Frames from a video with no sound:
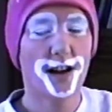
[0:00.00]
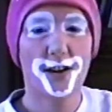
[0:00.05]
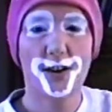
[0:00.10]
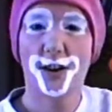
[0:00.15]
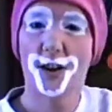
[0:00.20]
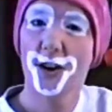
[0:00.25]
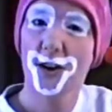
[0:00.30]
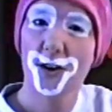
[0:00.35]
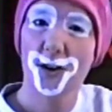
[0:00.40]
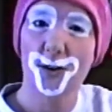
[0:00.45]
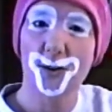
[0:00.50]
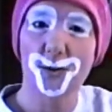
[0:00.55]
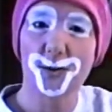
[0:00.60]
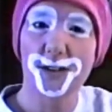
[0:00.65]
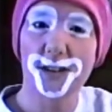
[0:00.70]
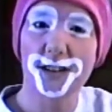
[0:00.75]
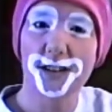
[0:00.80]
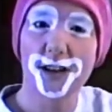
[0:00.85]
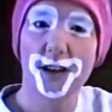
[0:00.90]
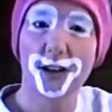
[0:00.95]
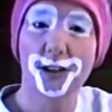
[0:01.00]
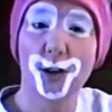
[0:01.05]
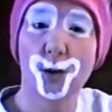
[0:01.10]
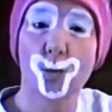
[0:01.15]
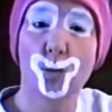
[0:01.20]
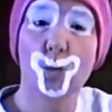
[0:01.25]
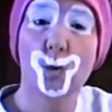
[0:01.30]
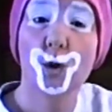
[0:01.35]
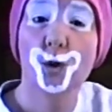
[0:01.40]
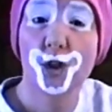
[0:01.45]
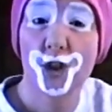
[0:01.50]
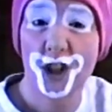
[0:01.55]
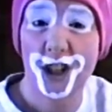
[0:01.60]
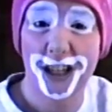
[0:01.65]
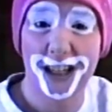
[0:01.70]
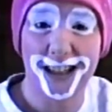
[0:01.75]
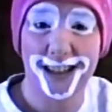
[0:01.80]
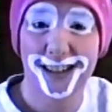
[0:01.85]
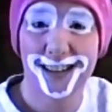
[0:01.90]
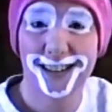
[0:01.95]
a nose. It's called a
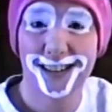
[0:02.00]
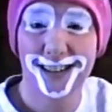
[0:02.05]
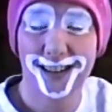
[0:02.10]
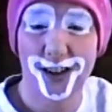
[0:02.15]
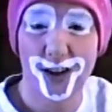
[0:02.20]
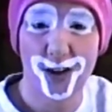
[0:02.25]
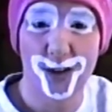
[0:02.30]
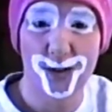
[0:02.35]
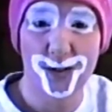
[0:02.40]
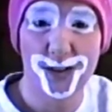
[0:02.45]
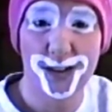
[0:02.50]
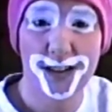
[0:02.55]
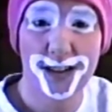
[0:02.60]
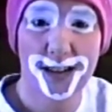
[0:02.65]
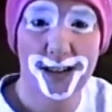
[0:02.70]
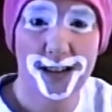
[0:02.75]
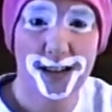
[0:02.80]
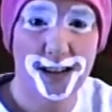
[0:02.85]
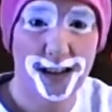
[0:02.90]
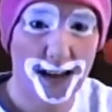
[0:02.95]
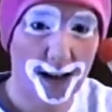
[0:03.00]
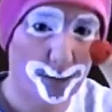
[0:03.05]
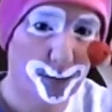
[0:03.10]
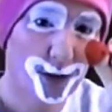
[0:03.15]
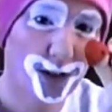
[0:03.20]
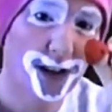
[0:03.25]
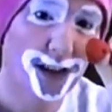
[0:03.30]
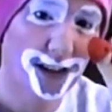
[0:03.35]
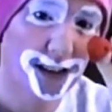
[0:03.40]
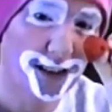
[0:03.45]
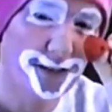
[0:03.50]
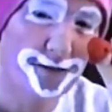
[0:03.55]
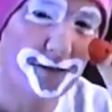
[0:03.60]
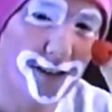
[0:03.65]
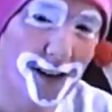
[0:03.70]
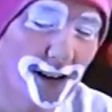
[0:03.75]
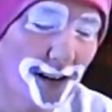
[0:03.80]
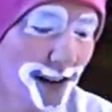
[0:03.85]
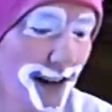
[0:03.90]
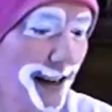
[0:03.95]
Wuchi nose that I'll put on at the
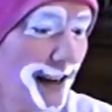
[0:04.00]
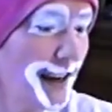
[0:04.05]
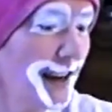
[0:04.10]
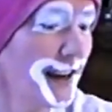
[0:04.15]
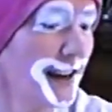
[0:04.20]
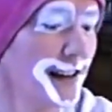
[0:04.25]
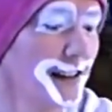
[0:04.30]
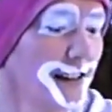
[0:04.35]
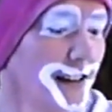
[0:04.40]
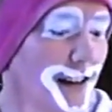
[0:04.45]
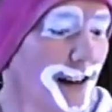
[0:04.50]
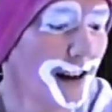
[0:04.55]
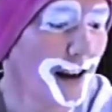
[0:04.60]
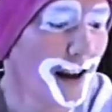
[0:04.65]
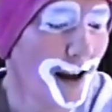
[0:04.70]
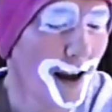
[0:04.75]
very end.